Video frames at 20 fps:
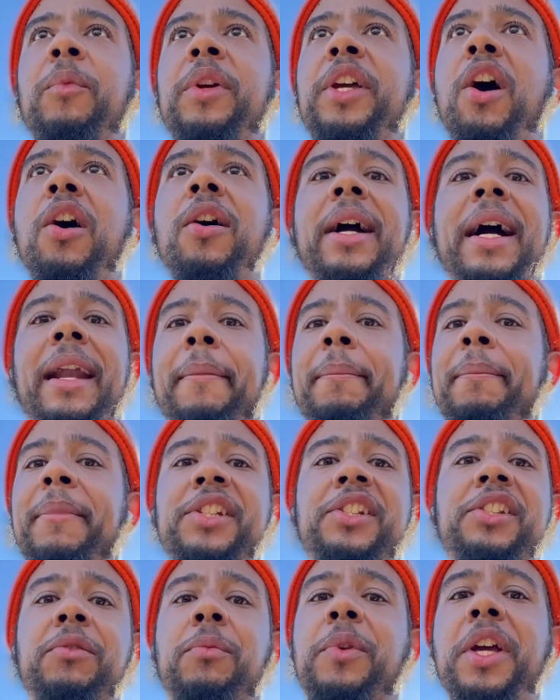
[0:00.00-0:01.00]
We all got a
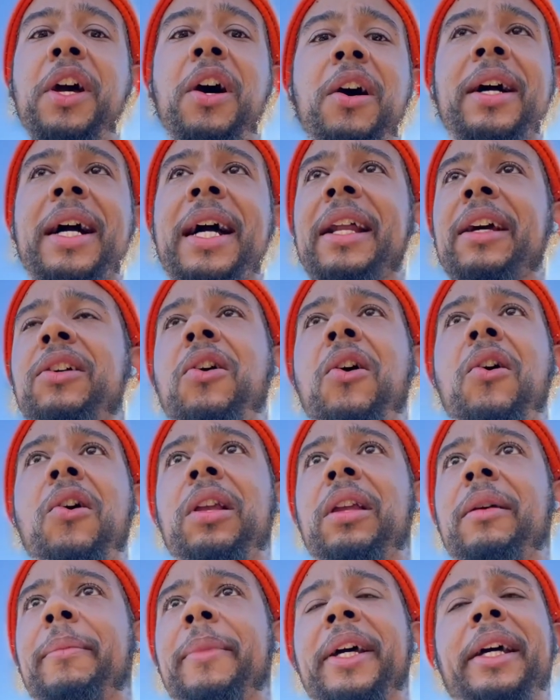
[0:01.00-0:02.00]
mission. We all got a
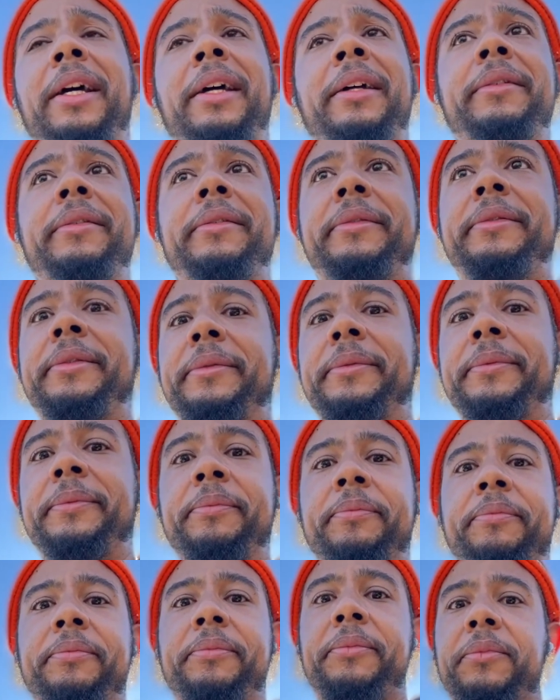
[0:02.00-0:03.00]
calling, man.
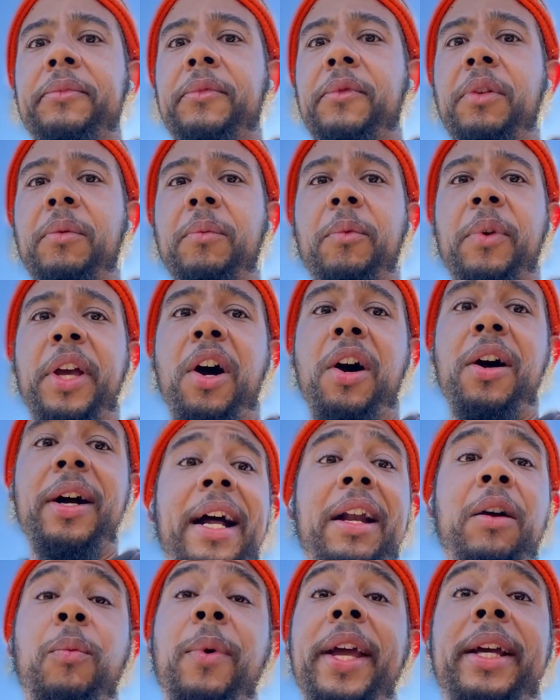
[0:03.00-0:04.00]
We all
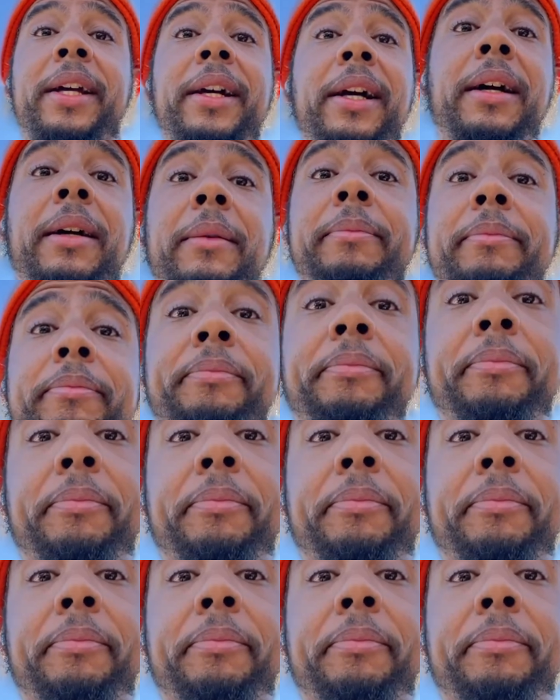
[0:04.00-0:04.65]
got to wake up.